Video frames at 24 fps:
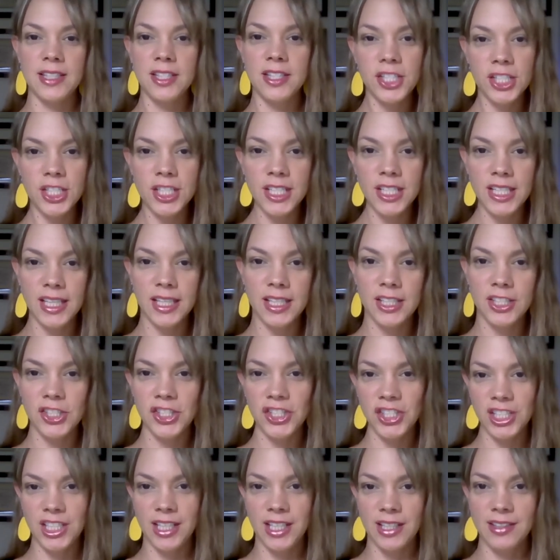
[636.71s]
dirty
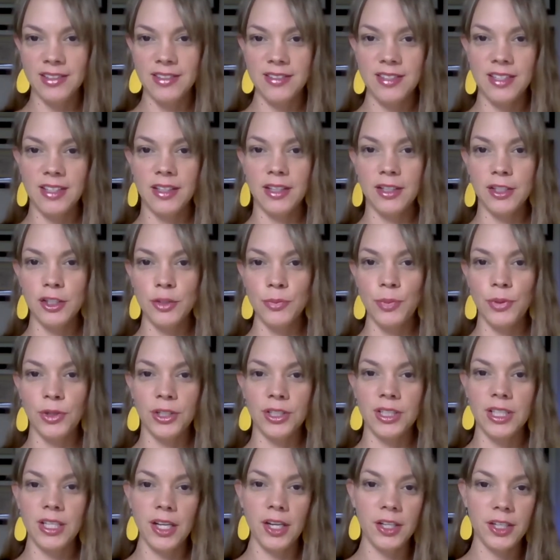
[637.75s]
genes in his book
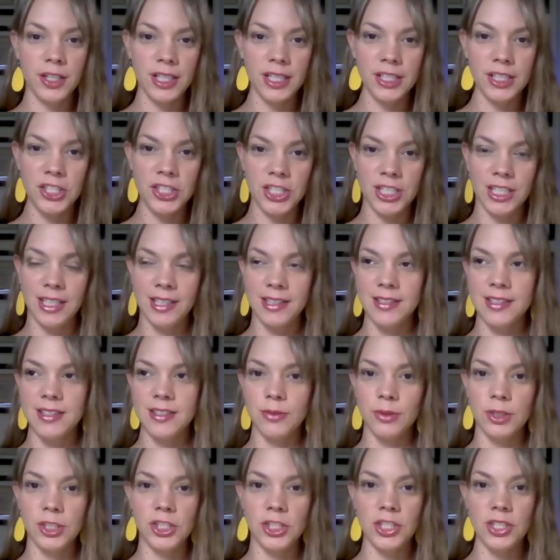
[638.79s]
Dirty Genes,
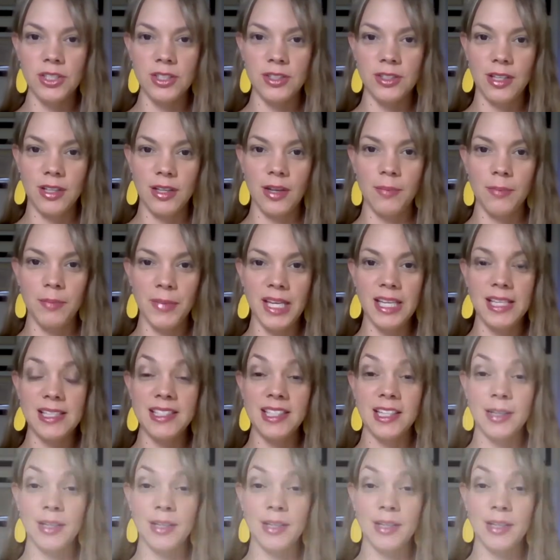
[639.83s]
which is an amazing